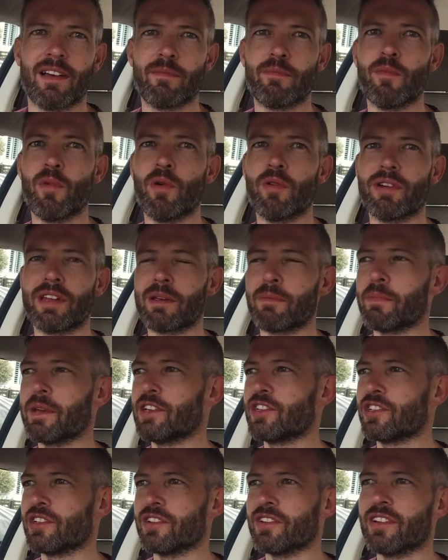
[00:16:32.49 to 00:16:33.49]
morning
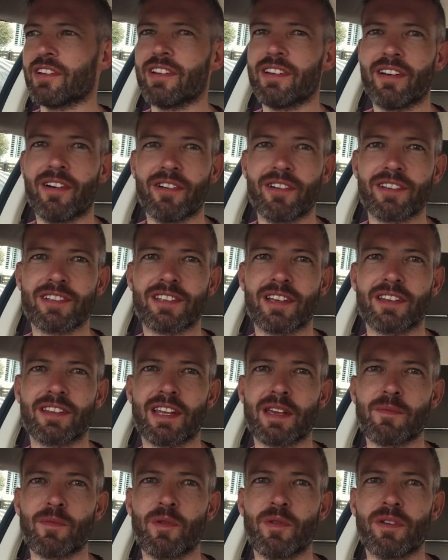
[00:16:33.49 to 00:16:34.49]
mission on a
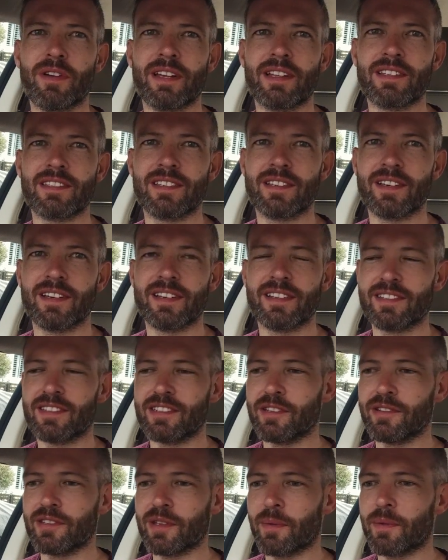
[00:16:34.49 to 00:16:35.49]
Sunday morning to
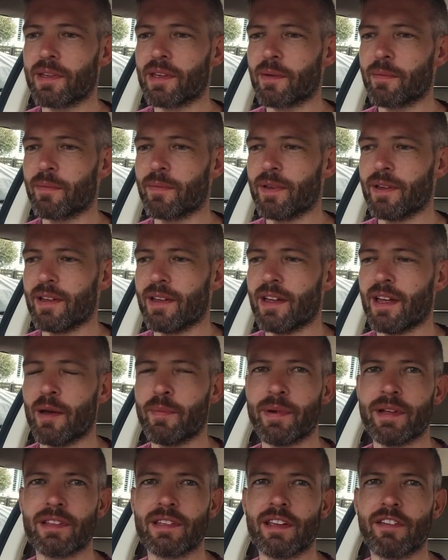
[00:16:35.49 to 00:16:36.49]
do something a
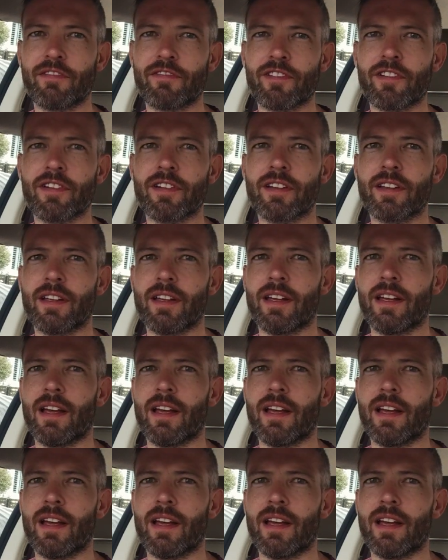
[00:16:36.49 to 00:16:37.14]
bit different.